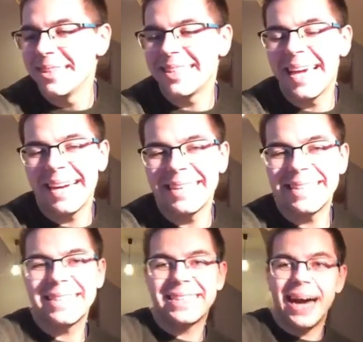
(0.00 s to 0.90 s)

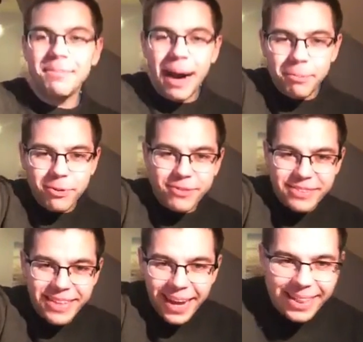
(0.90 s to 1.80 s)
can come up with a
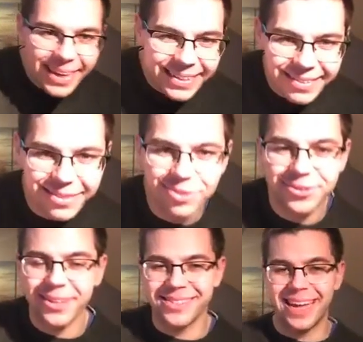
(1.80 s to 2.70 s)
style like this in
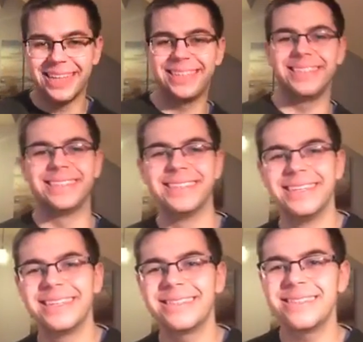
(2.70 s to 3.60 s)
2019.
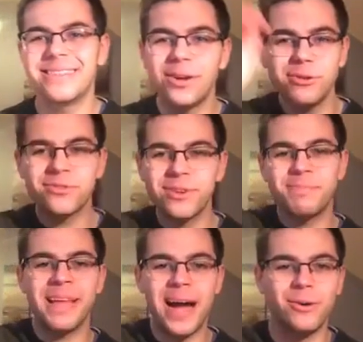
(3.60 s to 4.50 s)
This is so
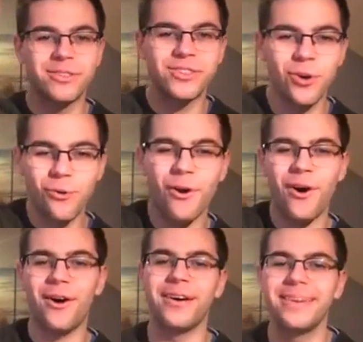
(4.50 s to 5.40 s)
stripped down, so
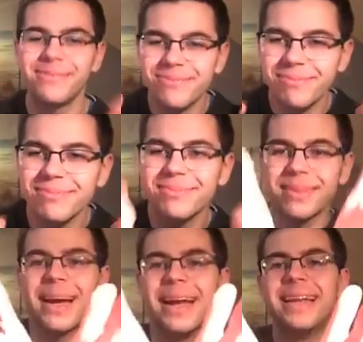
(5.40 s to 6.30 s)
raw.
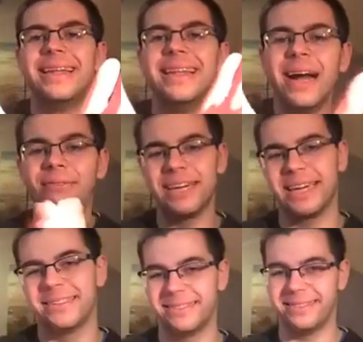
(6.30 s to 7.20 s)
Loving
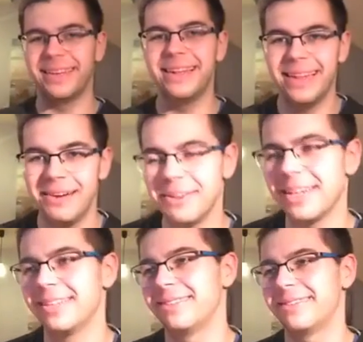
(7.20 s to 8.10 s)
it.
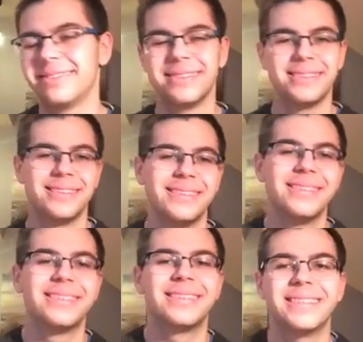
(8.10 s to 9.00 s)
Loving it.
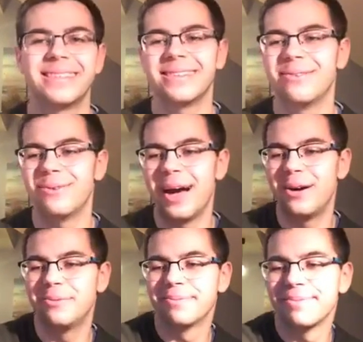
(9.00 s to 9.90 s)

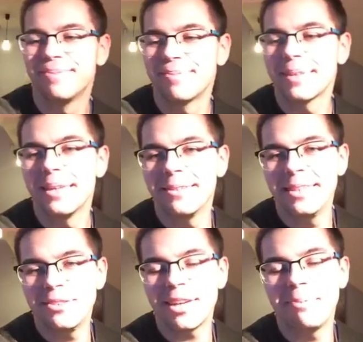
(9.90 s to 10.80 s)
Wow. This
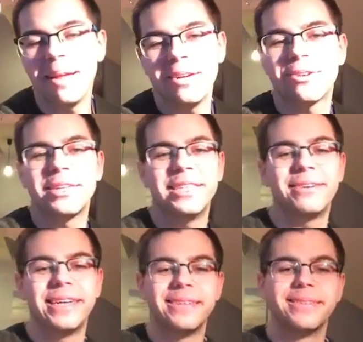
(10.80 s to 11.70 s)
needs to get played on
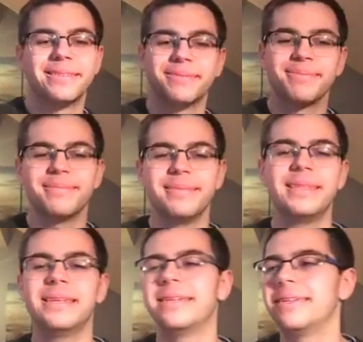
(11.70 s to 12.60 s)
criteria.
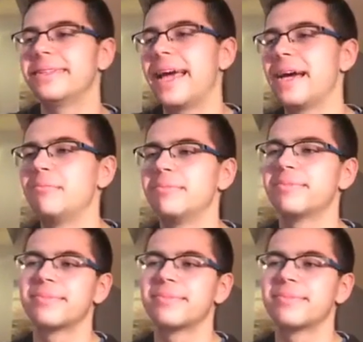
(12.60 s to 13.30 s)
Damn.